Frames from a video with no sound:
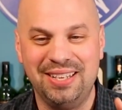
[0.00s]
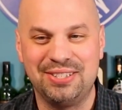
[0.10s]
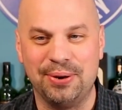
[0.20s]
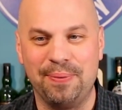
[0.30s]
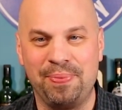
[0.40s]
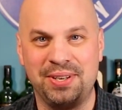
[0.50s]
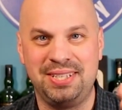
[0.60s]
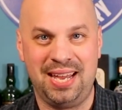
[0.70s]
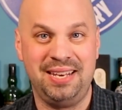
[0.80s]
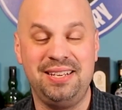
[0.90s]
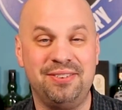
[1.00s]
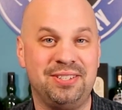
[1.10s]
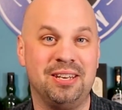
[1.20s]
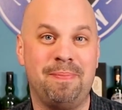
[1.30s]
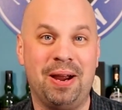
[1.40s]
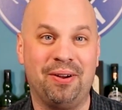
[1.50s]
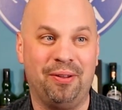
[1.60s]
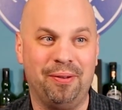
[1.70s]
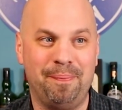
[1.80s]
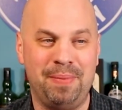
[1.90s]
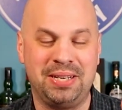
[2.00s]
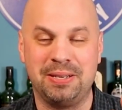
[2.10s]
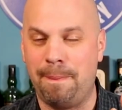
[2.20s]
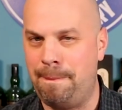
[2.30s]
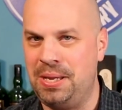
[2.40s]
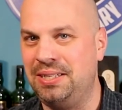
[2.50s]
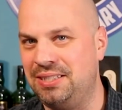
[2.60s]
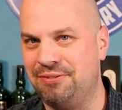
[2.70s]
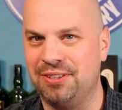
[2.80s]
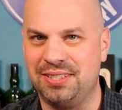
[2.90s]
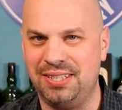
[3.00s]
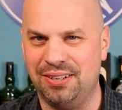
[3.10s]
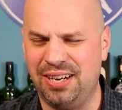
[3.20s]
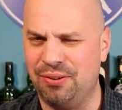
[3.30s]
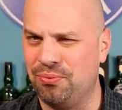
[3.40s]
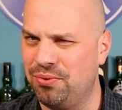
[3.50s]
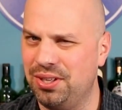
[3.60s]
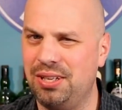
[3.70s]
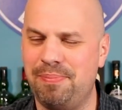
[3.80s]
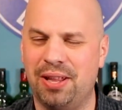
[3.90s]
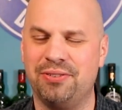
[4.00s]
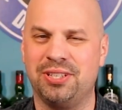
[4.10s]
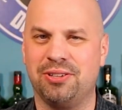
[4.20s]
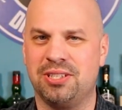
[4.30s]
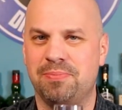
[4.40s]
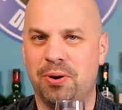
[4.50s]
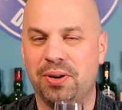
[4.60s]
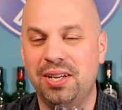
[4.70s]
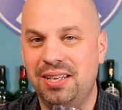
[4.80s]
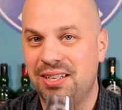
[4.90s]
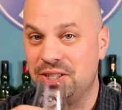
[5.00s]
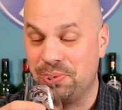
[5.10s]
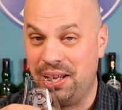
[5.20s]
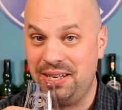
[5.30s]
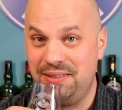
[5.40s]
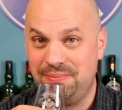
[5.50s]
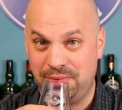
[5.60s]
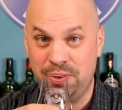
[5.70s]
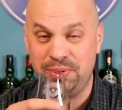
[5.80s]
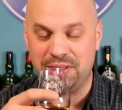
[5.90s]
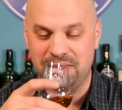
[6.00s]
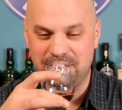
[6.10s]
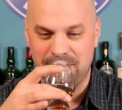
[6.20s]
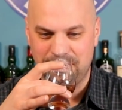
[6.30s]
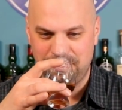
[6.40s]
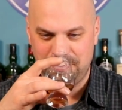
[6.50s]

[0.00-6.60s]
So the ten years in the barrel makes a big difference here. And it really mellows out the smoke. Because when I nose this,